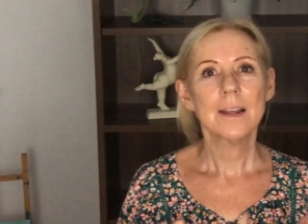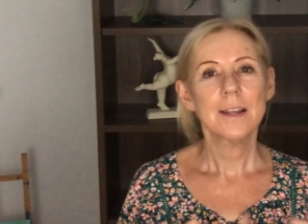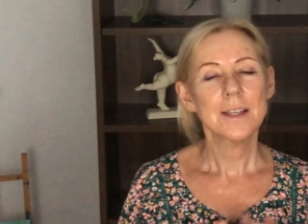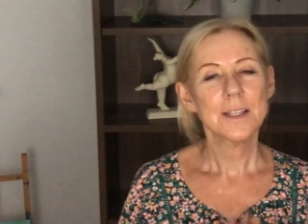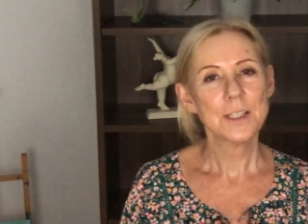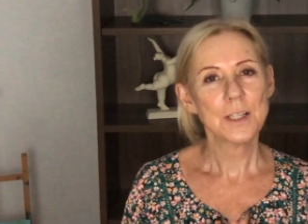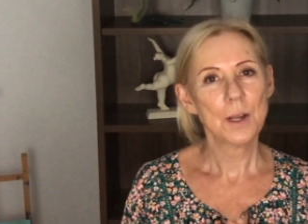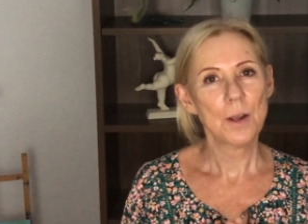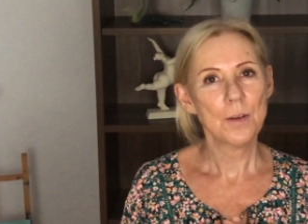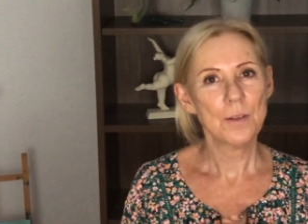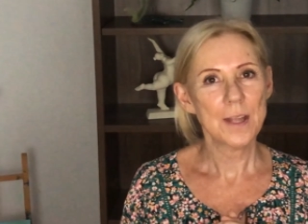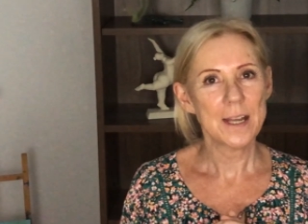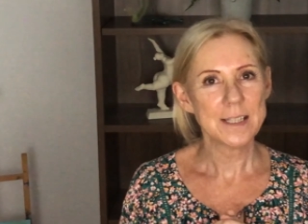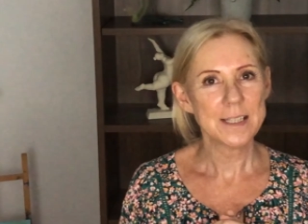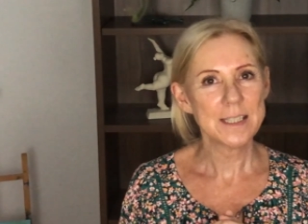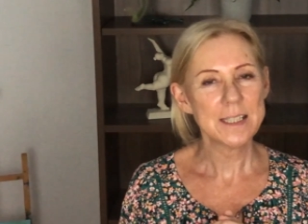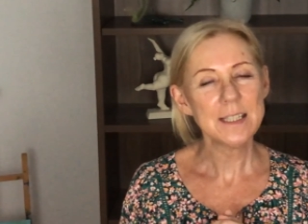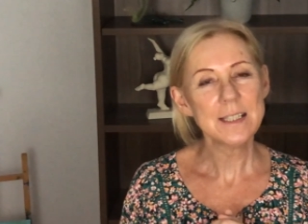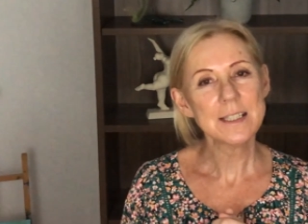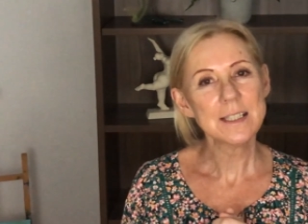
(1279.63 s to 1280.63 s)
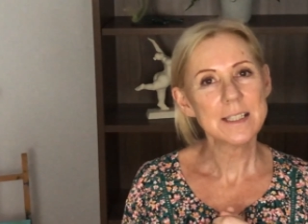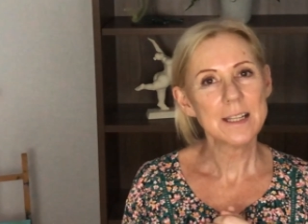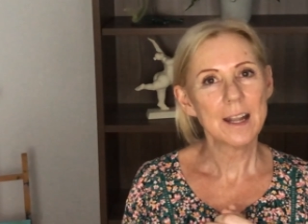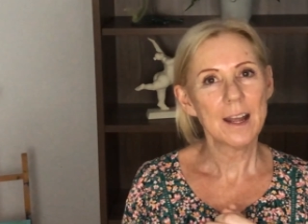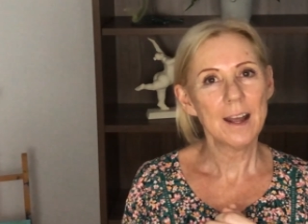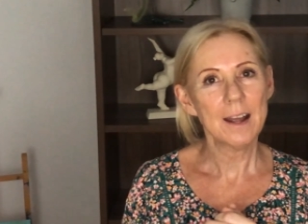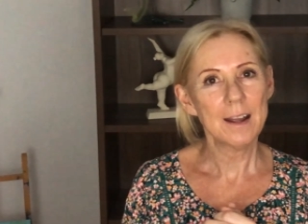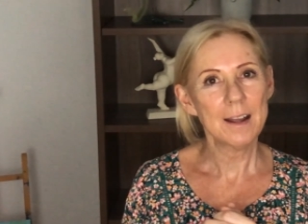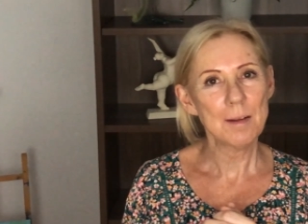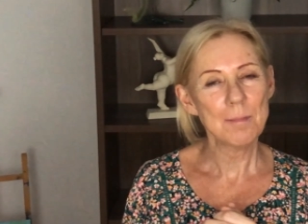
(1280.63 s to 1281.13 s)
So that's it.
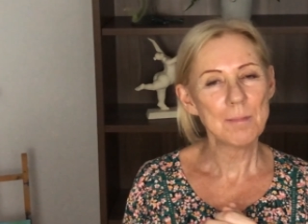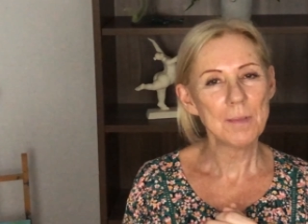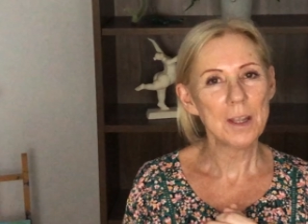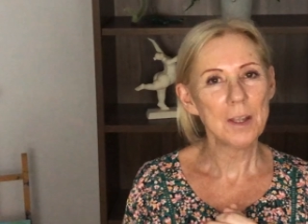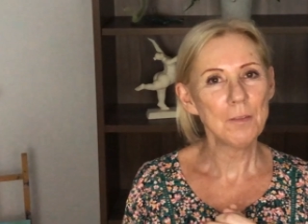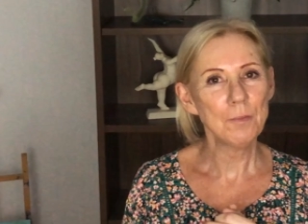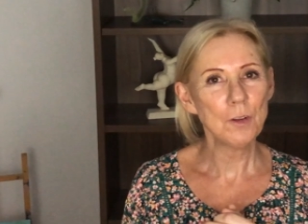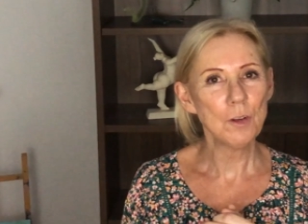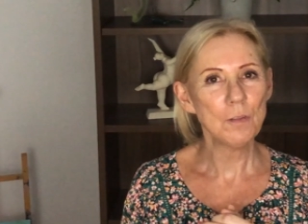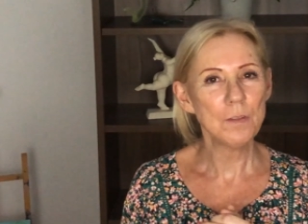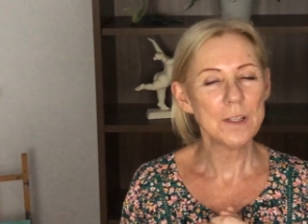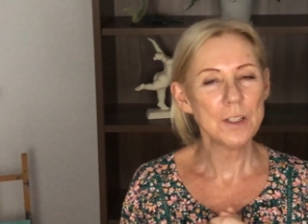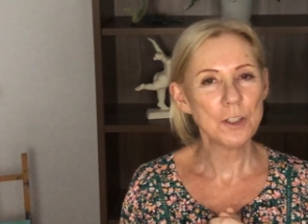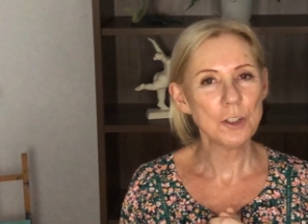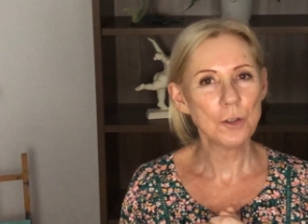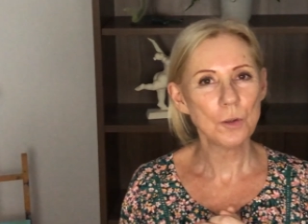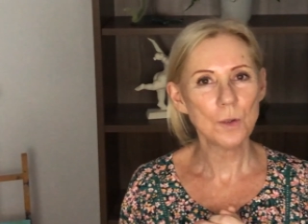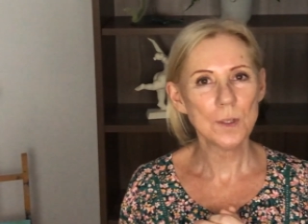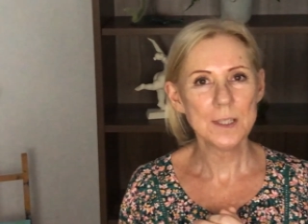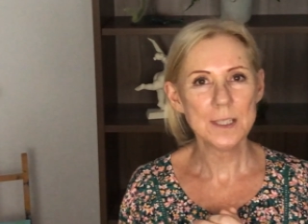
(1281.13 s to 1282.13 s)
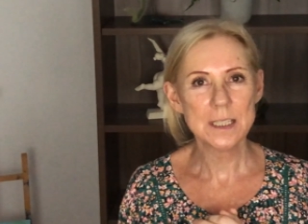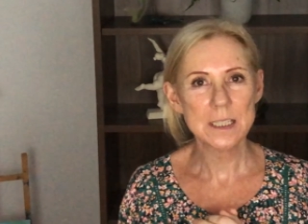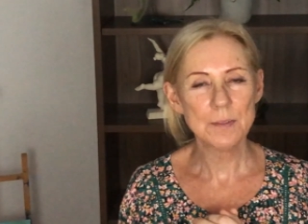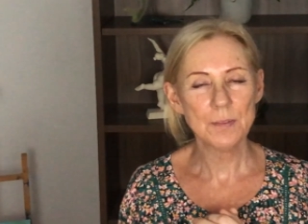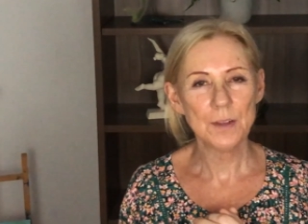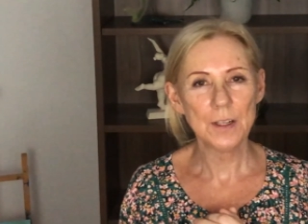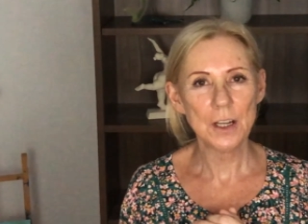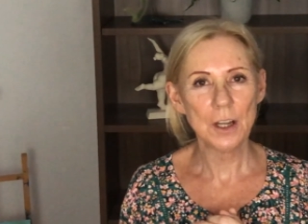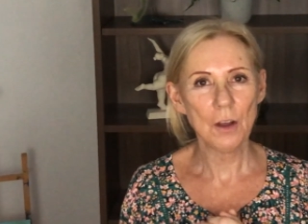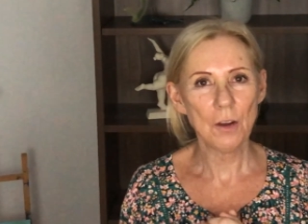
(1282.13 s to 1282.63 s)
If you've enjoyed this
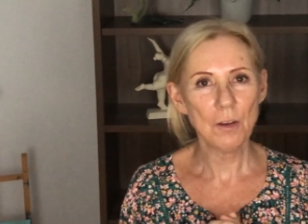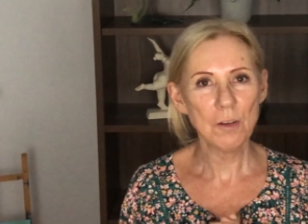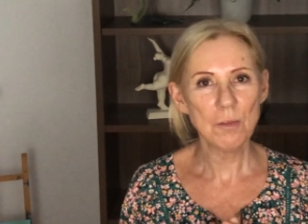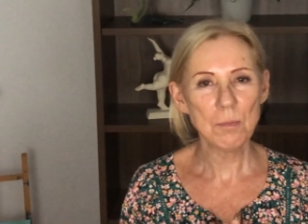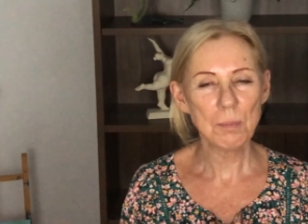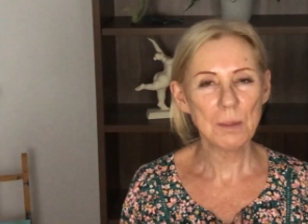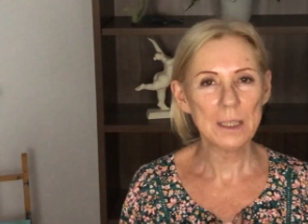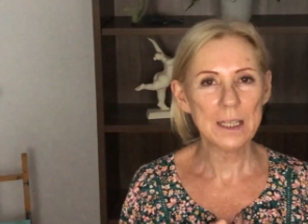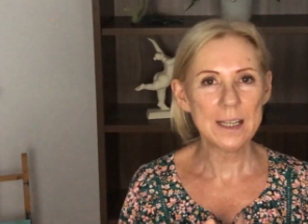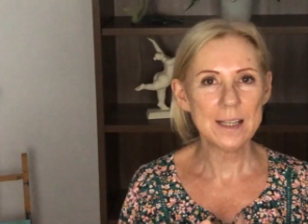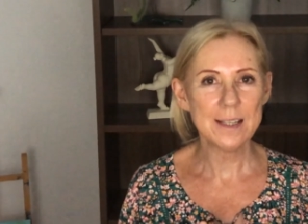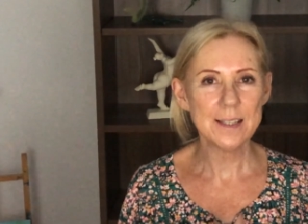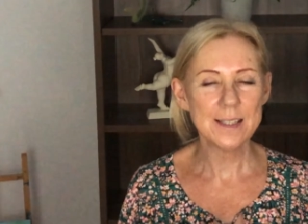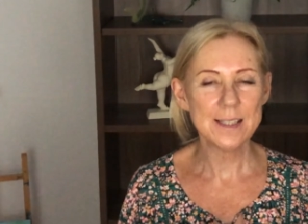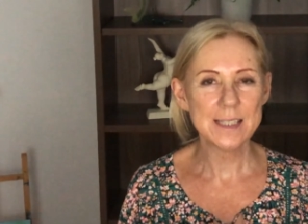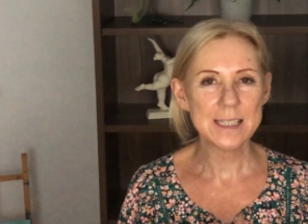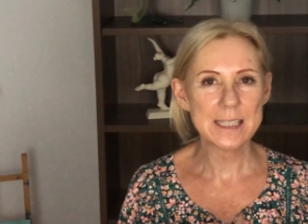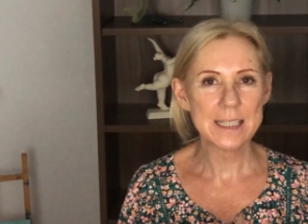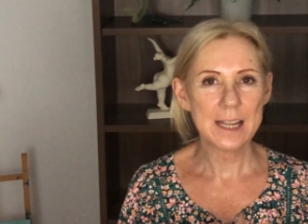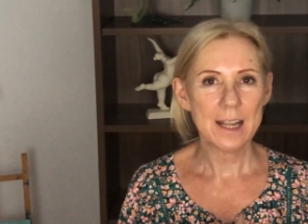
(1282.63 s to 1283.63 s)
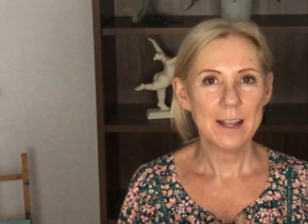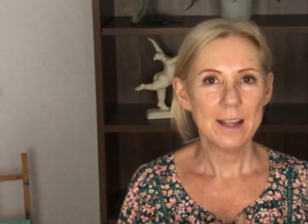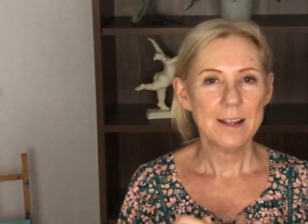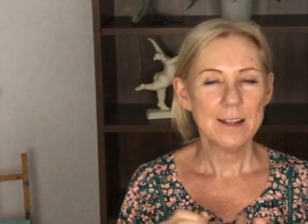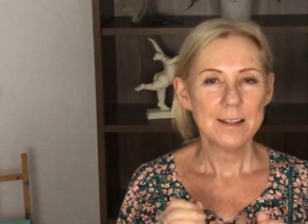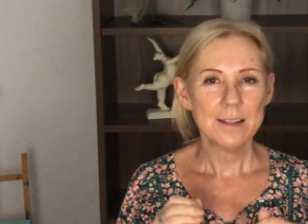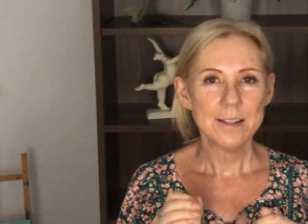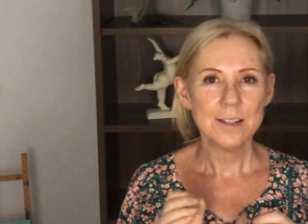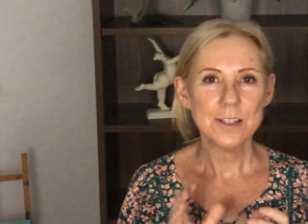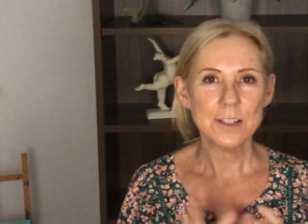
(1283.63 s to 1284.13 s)
video, please
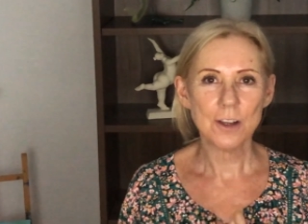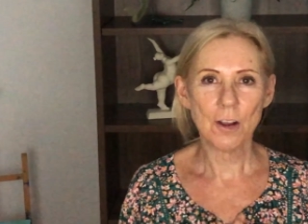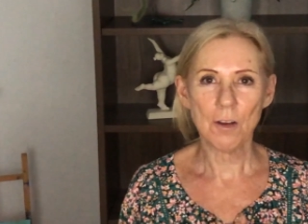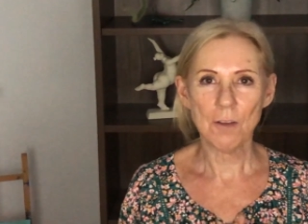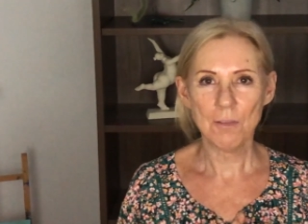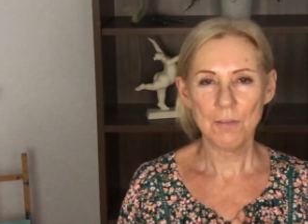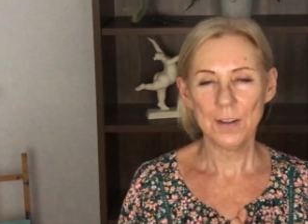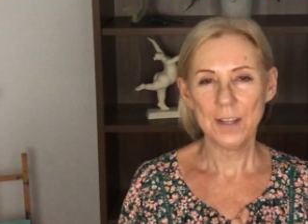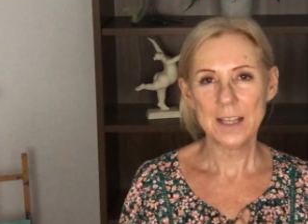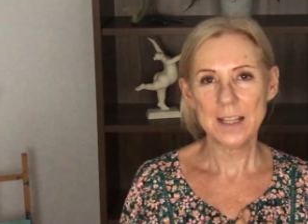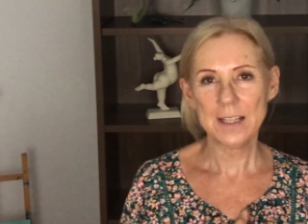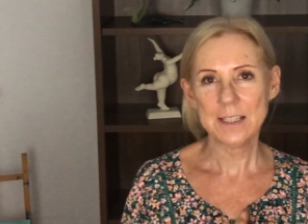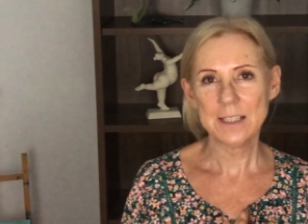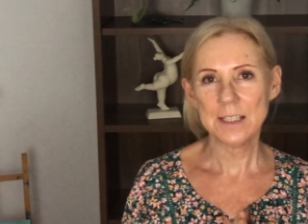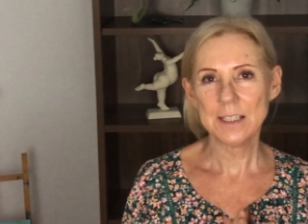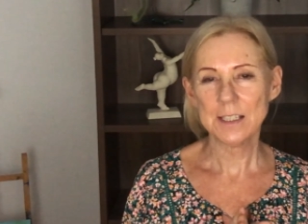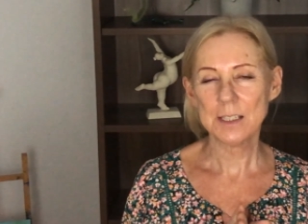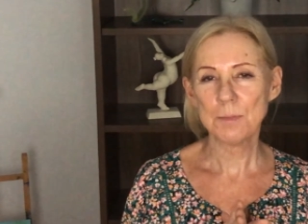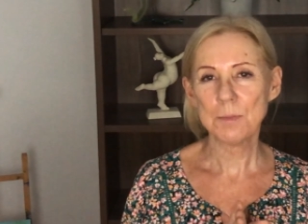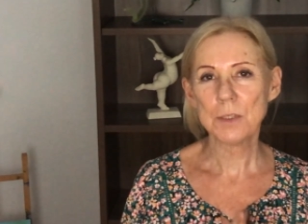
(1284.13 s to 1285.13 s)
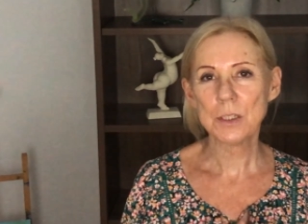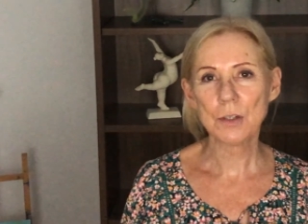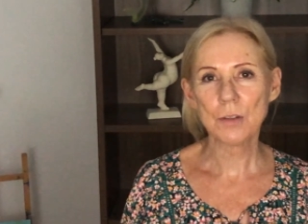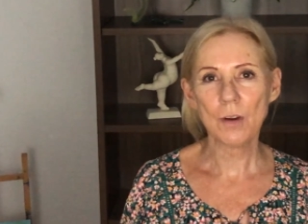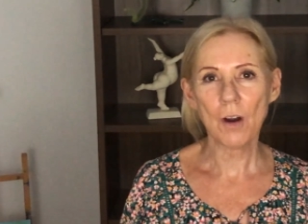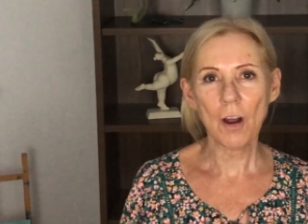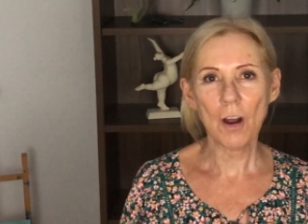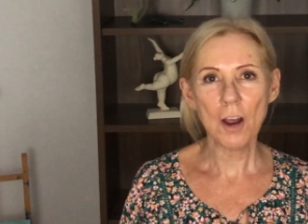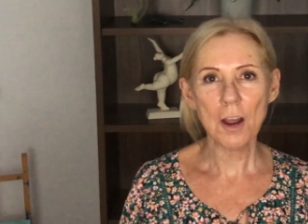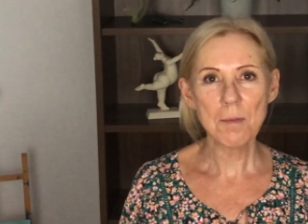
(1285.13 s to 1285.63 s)
don't forget to
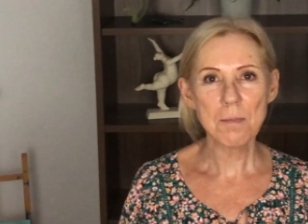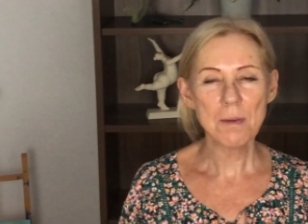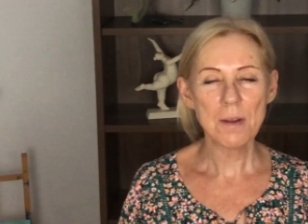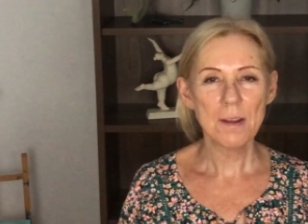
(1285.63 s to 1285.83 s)
subscribe,